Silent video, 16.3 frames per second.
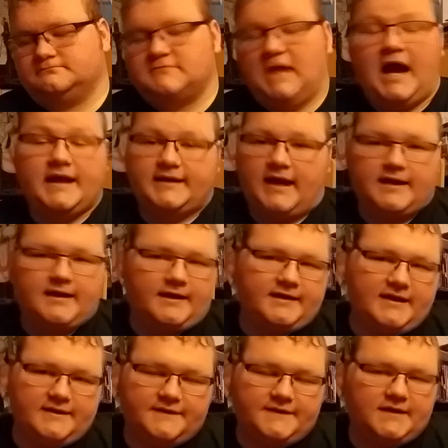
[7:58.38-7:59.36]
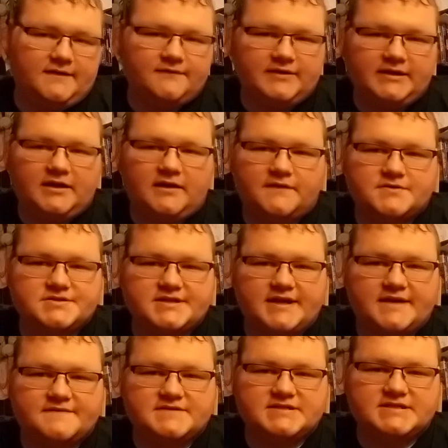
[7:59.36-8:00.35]
I can't think of any others that
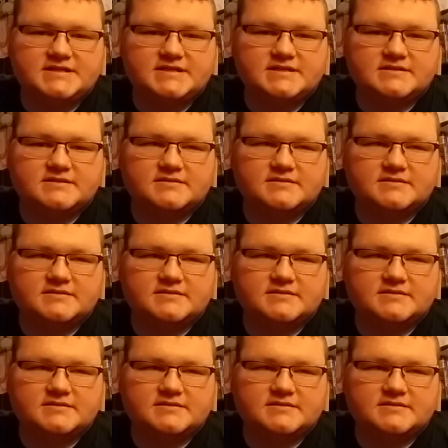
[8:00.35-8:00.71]
I've seen